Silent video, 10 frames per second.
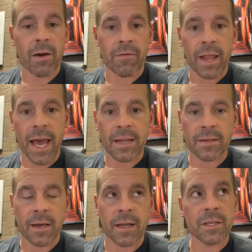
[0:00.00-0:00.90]
around for
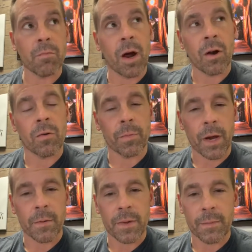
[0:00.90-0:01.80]
that. Tomorrow will
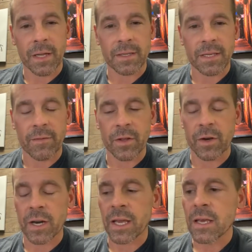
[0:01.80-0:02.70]
probably be about
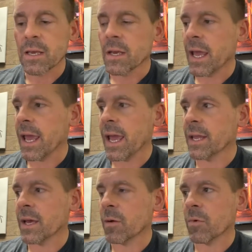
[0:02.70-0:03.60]
7:30,
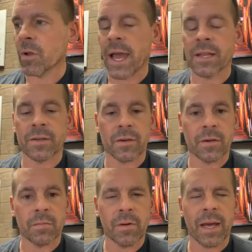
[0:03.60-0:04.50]
and we'll
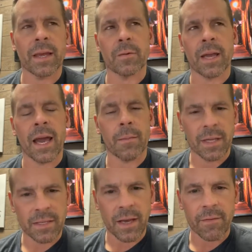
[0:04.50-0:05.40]
answer, I think we got
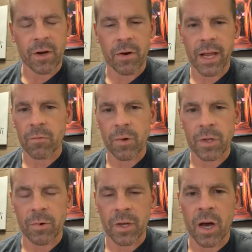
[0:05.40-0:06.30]
about 7 or 8
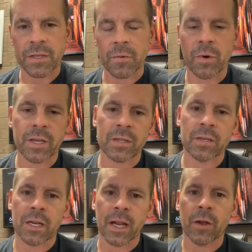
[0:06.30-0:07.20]
really, really awesome
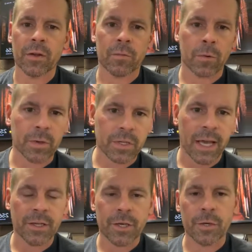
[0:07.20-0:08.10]
questions that I know that will
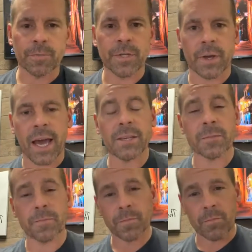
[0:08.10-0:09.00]
pertain to you. So
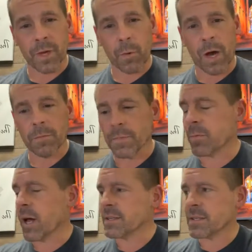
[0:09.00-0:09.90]
guys, be well, be
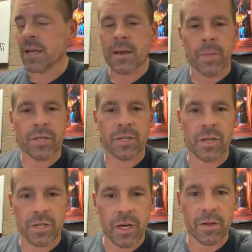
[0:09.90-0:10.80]
blessed. Make sure
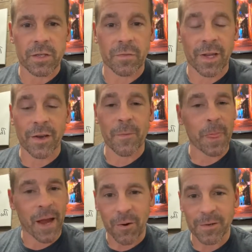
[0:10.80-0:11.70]
you share this video.
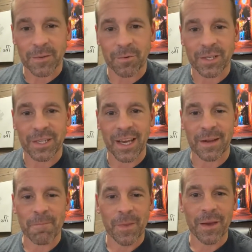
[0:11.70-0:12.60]
I always appreciate
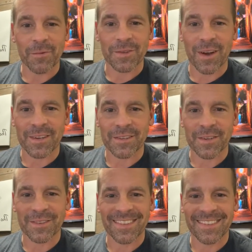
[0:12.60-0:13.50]
it. We'll talk to you
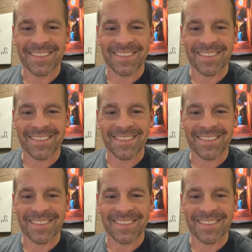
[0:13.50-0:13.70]
soon.